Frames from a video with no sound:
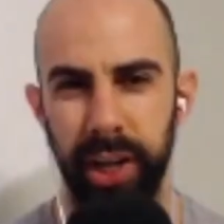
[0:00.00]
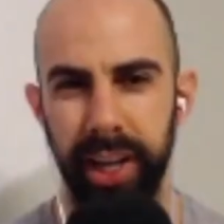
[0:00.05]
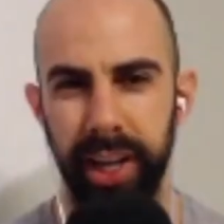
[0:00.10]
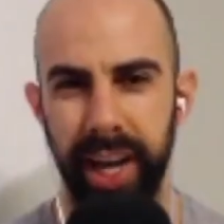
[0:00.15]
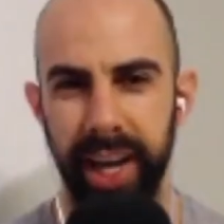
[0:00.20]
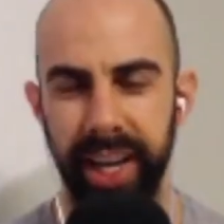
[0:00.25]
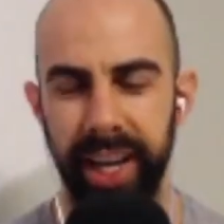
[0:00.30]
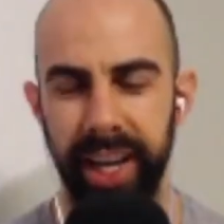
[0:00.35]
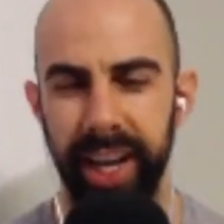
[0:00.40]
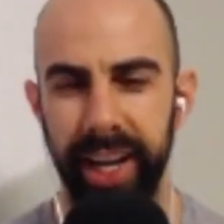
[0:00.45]

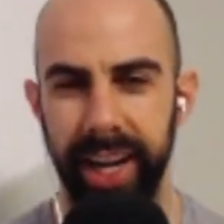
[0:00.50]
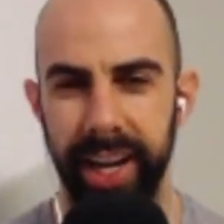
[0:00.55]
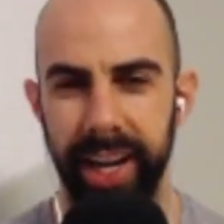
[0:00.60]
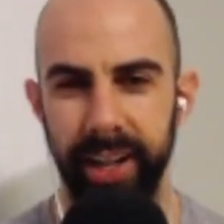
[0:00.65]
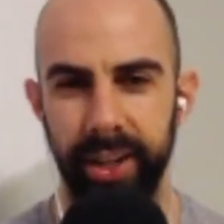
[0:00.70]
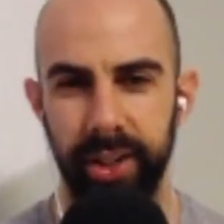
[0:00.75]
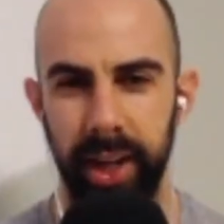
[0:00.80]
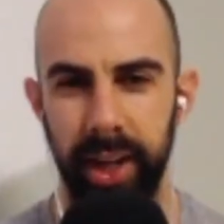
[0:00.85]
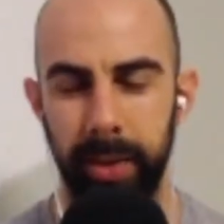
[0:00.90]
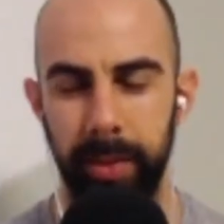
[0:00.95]
get a
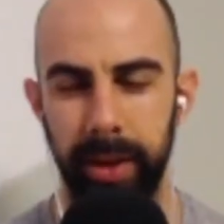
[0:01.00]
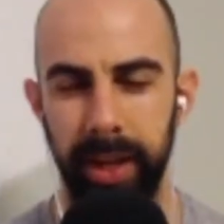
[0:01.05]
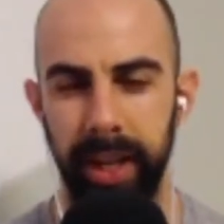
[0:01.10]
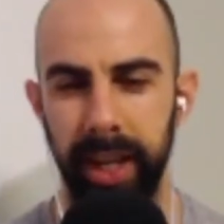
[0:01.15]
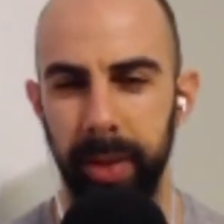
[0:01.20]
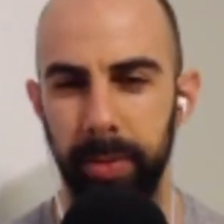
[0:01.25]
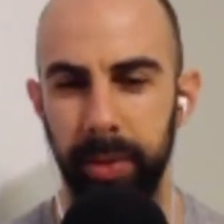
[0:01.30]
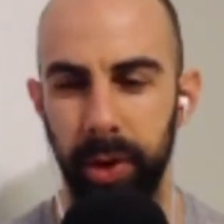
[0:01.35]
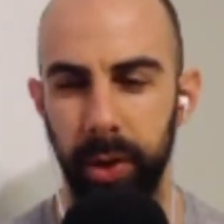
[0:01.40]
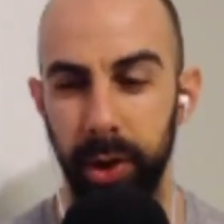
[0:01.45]
kick-ass job being
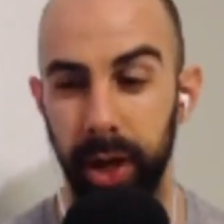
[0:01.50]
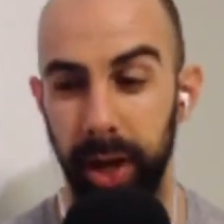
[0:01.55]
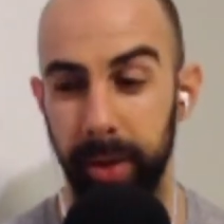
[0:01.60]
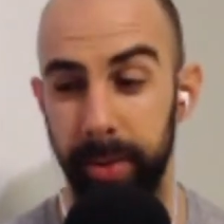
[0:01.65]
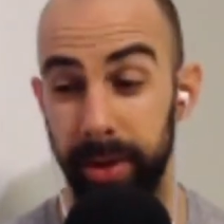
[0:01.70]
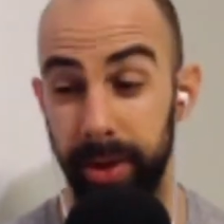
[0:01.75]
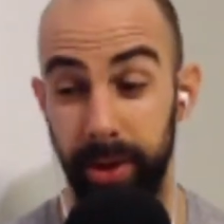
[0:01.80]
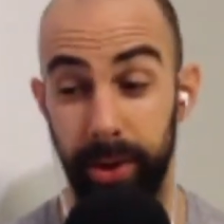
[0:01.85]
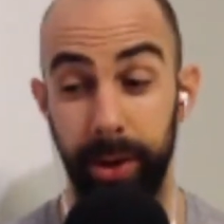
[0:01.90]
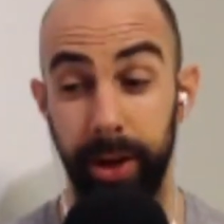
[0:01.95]
a
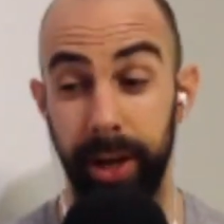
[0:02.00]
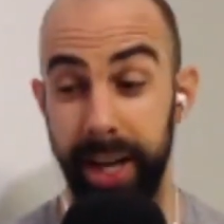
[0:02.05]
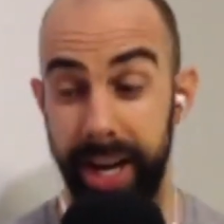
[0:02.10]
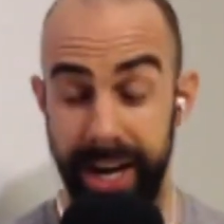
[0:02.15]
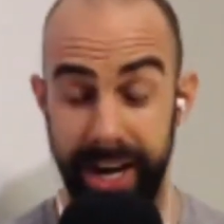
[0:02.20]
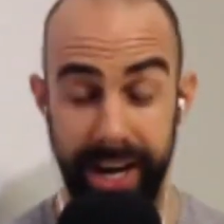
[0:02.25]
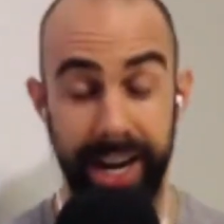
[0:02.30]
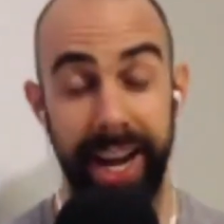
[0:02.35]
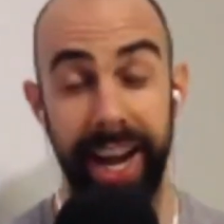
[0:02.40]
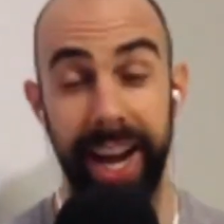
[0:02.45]
programmer or a
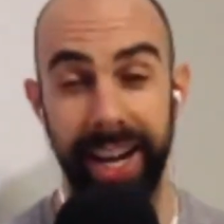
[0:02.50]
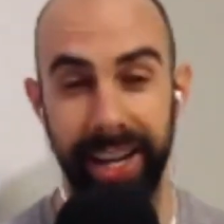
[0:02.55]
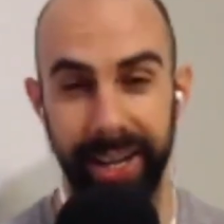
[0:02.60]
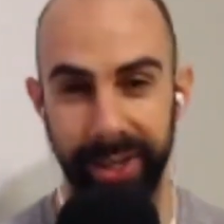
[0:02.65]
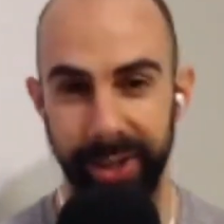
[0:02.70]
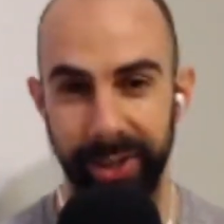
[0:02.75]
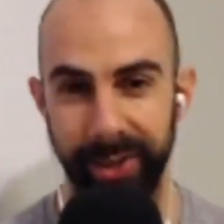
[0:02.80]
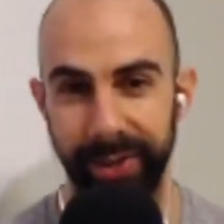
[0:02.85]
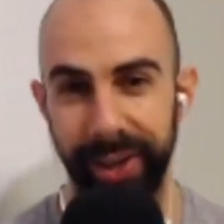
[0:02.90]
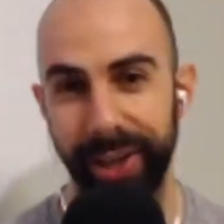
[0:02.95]

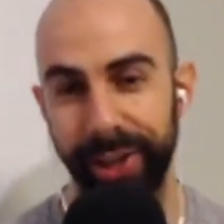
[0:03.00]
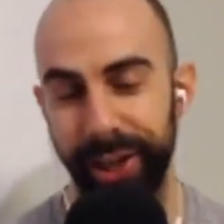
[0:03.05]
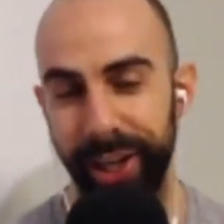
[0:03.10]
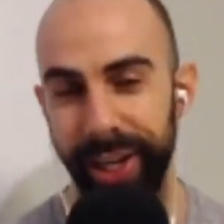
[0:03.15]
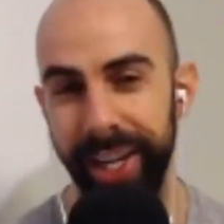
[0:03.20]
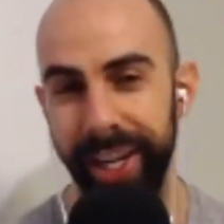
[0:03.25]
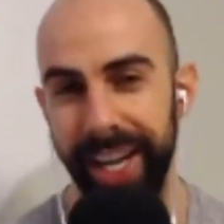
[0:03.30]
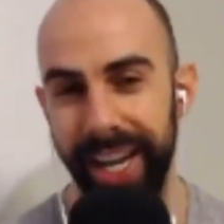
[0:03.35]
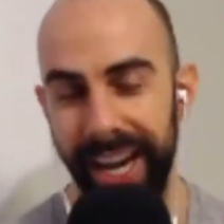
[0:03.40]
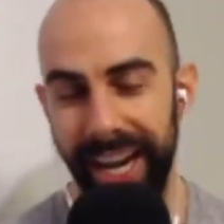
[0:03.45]
hacker in
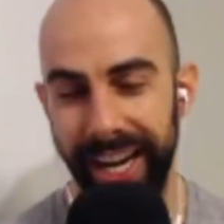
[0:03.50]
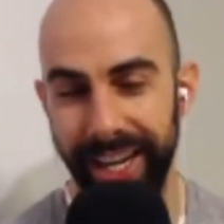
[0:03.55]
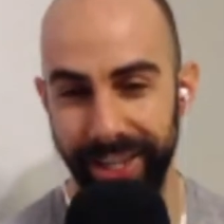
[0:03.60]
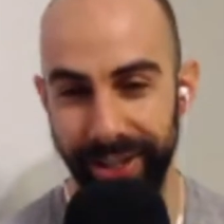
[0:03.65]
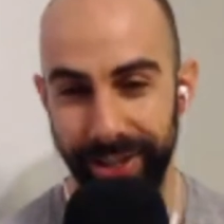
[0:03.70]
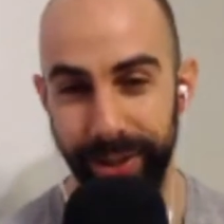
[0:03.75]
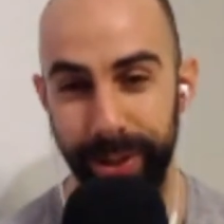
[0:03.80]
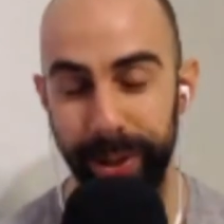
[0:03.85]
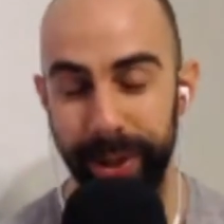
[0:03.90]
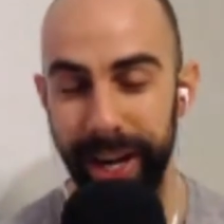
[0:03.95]
Russia, and
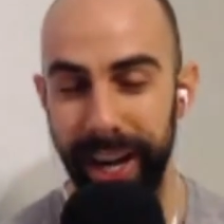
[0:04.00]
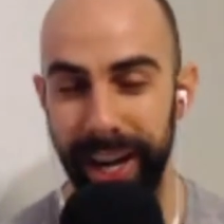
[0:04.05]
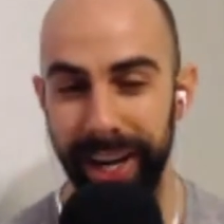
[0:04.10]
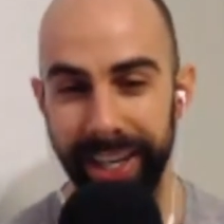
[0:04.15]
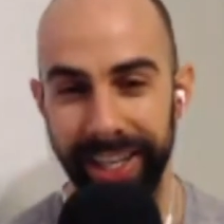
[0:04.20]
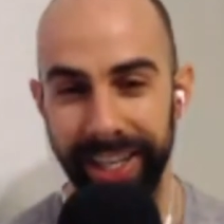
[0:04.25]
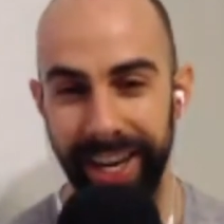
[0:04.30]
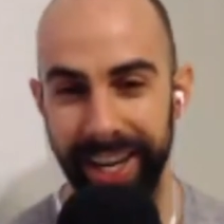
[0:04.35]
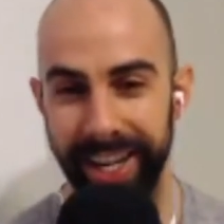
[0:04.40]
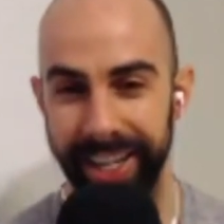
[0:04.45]
you do not
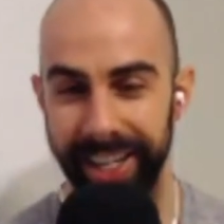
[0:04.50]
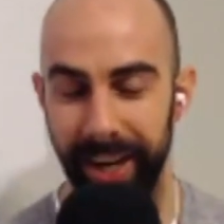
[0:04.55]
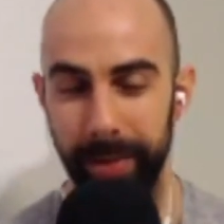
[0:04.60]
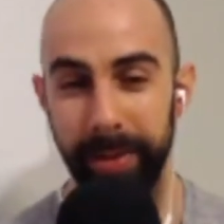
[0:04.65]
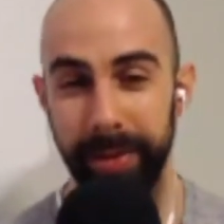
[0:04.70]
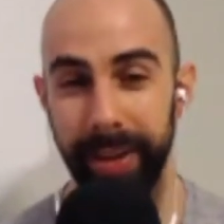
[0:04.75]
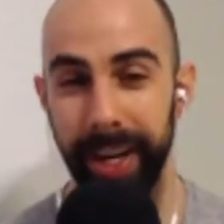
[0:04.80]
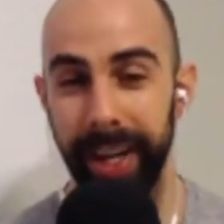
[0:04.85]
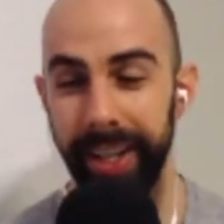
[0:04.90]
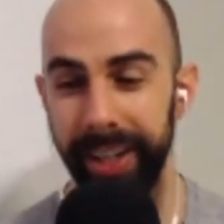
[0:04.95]
need any type
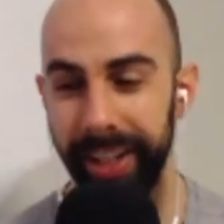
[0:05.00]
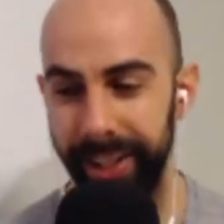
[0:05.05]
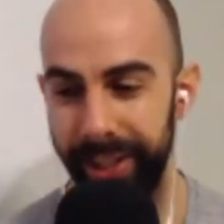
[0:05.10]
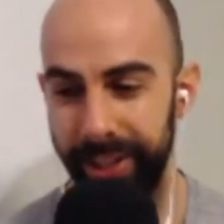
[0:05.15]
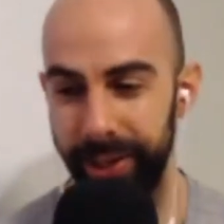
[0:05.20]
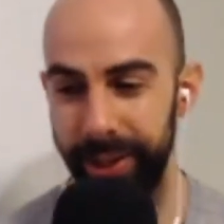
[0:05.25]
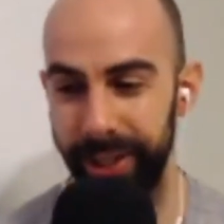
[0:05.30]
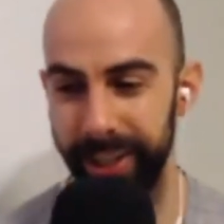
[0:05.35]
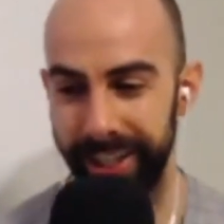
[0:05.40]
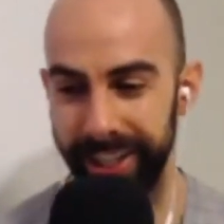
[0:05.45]
of college.
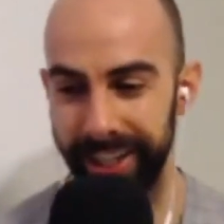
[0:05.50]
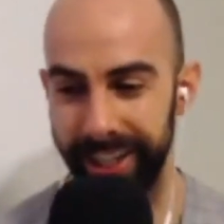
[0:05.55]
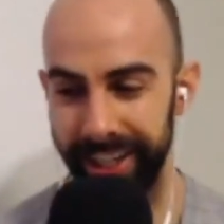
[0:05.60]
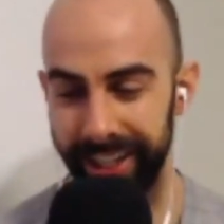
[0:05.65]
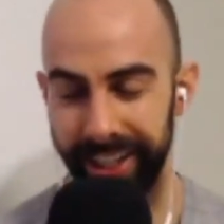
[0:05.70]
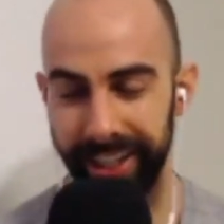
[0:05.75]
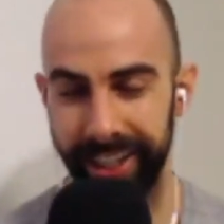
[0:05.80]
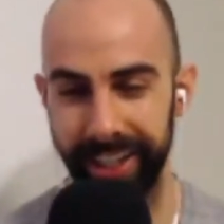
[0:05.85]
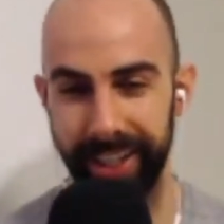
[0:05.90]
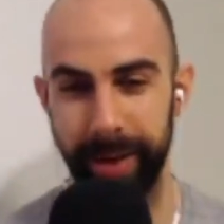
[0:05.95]
You just need a
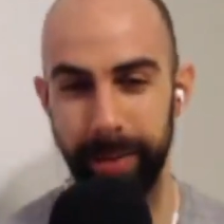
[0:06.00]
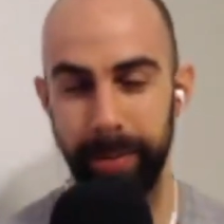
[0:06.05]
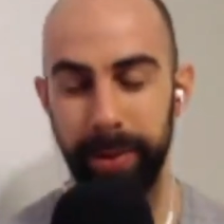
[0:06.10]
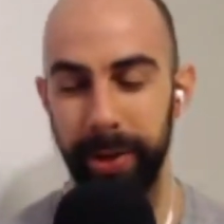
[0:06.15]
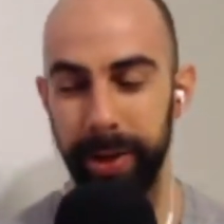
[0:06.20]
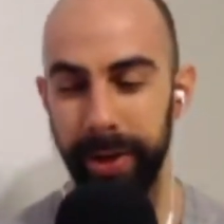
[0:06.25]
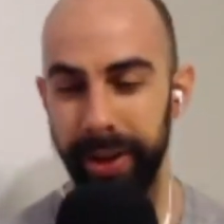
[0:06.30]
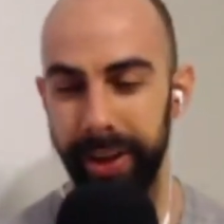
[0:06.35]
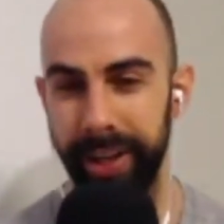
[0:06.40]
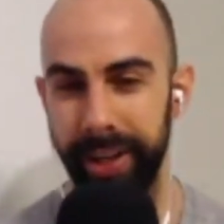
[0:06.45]

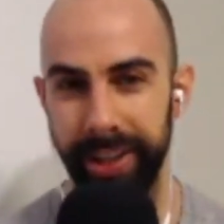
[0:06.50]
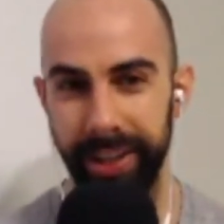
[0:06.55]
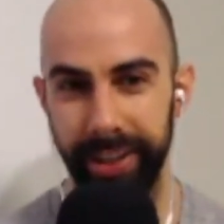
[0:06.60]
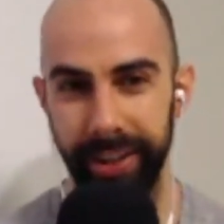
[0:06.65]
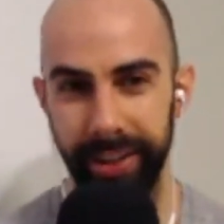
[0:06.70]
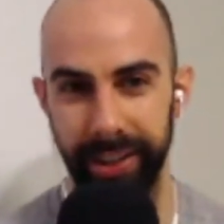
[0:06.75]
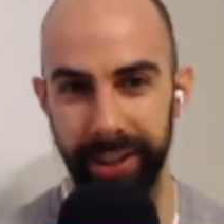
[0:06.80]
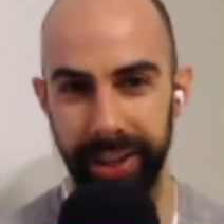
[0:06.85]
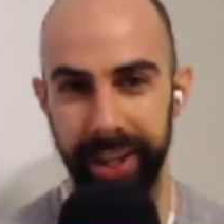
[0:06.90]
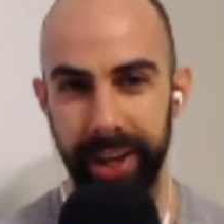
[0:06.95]
computer and to
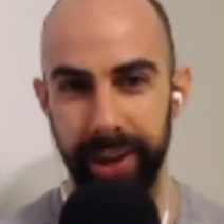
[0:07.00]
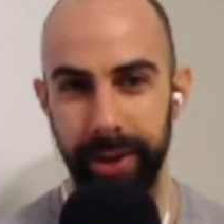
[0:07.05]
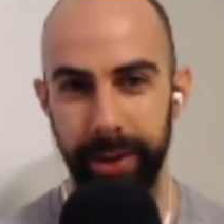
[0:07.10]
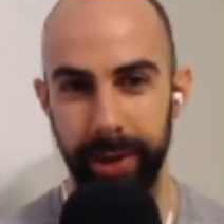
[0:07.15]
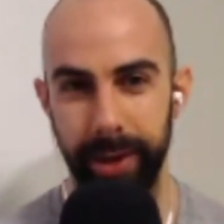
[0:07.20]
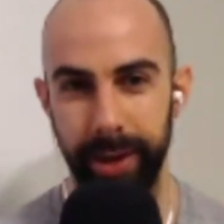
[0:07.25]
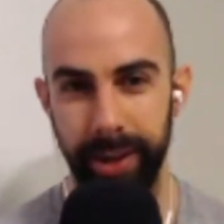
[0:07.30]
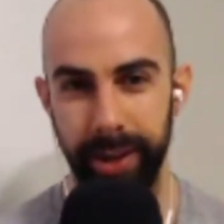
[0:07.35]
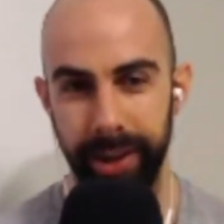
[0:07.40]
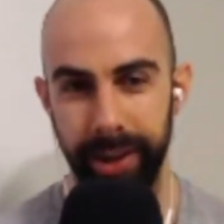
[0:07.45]
learn to code.